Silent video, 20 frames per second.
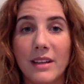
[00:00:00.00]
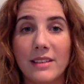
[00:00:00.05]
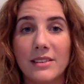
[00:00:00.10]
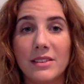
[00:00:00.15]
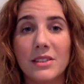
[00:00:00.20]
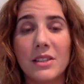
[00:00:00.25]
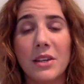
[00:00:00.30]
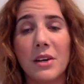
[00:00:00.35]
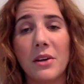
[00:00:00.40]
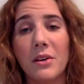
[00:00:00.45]

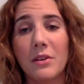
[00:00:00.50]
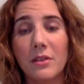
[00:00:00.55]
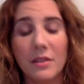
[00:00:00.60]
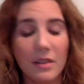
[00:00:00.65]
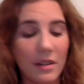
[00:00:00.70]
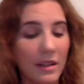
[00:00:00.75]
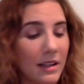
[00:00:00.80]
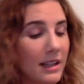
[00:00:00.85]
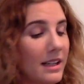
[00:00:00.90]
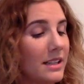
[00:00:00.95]
So
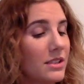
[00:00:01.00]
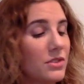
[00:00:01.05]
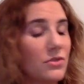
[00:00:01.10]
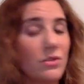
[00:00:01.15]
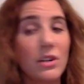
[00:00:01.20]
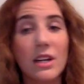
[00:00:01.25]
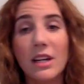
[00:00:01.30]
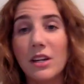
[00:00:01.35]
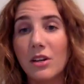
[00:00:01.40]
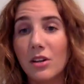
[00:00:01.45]

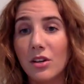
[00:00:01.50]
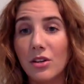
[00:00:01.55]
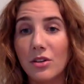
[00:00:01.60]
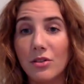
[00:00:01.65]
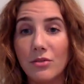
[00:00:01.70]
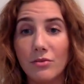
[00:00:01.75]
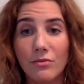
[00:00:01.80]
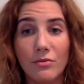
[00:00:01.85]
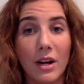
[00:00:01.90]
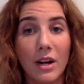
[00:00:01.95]
literally
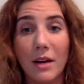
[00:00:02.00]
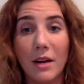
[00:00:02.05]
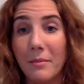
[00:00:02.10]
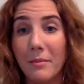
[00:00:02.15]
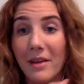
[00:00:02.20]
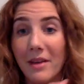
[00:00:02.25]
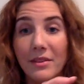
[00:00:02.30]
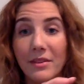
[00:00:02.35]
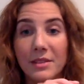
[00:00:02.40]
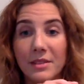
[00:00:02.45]
couldn't
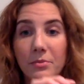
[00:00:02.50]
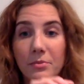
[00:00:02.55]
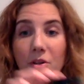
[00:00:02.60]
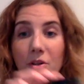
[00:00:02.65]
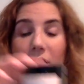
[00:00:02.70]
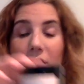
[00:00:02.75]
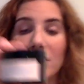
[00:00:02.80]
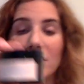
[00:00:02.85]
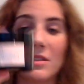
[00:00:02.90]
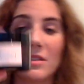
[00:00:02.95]
recommend this
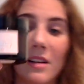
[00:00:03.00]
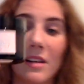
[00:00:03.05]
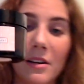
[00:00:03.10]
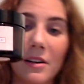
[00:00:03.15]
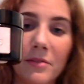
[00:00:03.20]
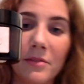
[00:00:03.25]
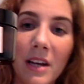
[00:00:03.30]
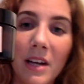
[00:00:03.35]
product enough.